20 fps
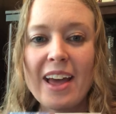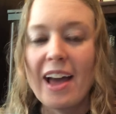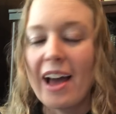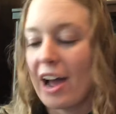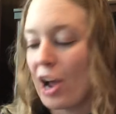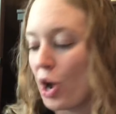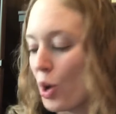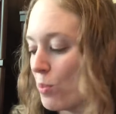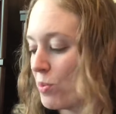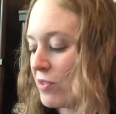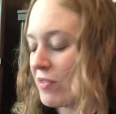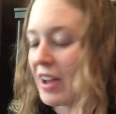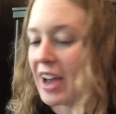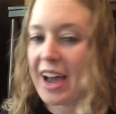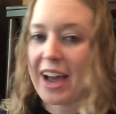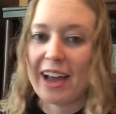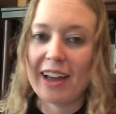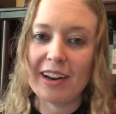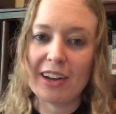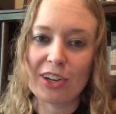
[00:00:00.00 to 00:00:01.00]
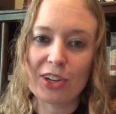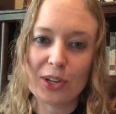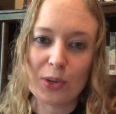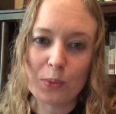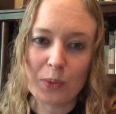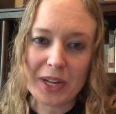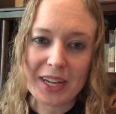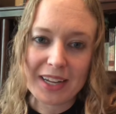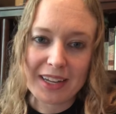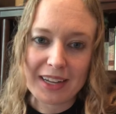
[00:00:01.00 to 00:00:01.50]
I hope you've had a good
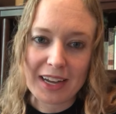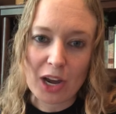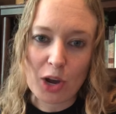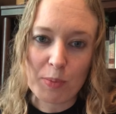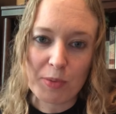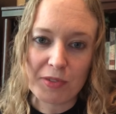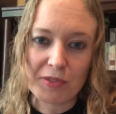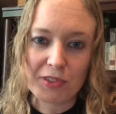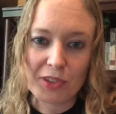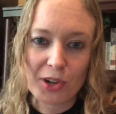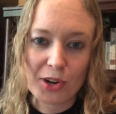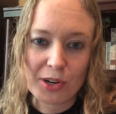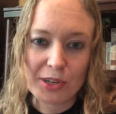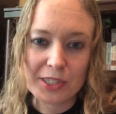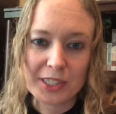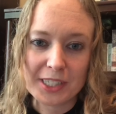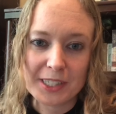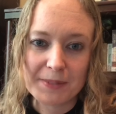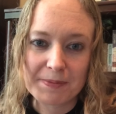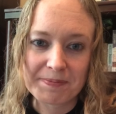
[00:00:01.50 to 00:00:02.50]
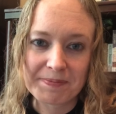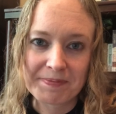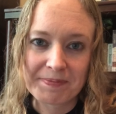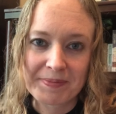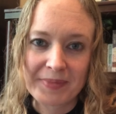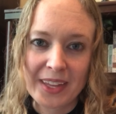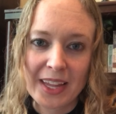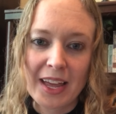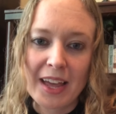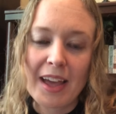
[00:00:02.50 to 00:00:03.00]
week. I hope you've learned,
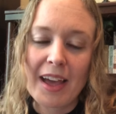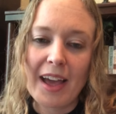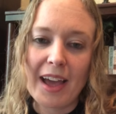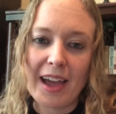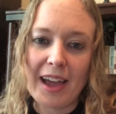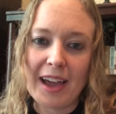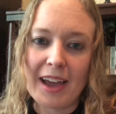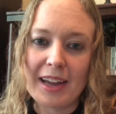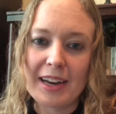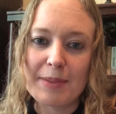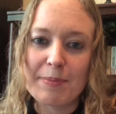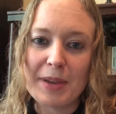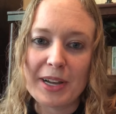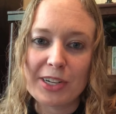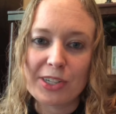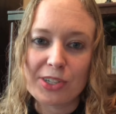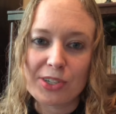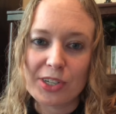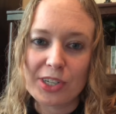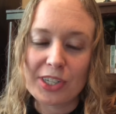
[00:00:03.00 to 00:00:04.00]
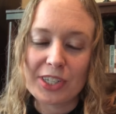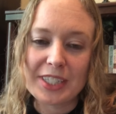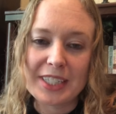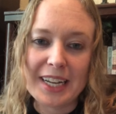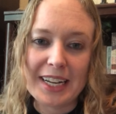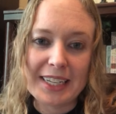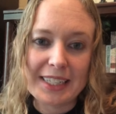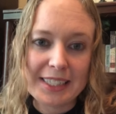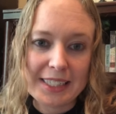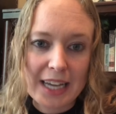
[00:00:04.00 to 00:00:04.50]
and make sure you're
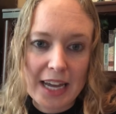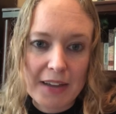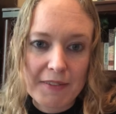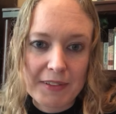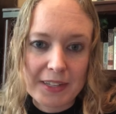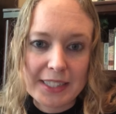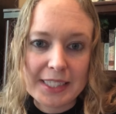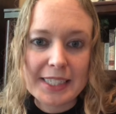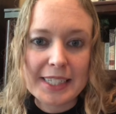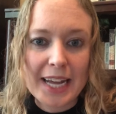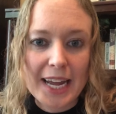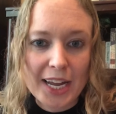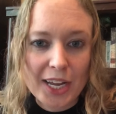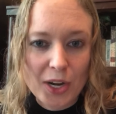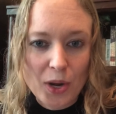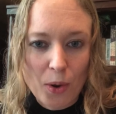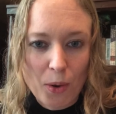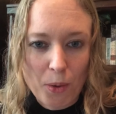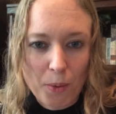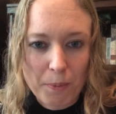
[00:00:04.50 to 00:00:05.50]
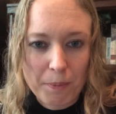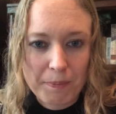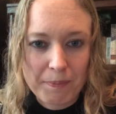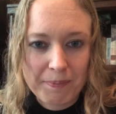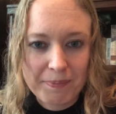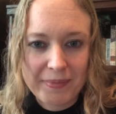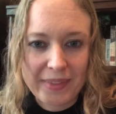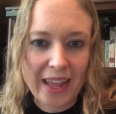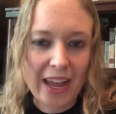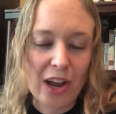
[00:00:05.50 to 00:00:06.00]
staying safe and staying at home.
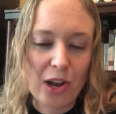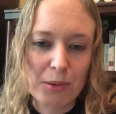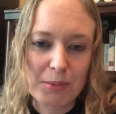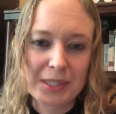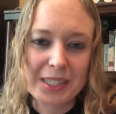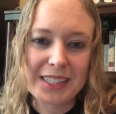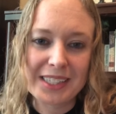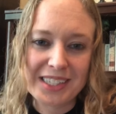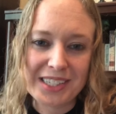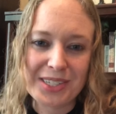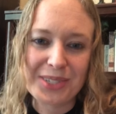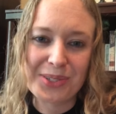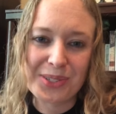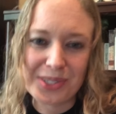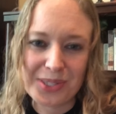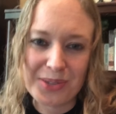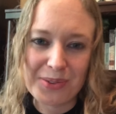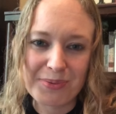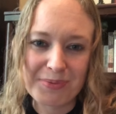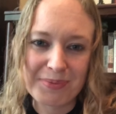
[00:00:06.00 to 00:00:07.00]
I hope to see you soon.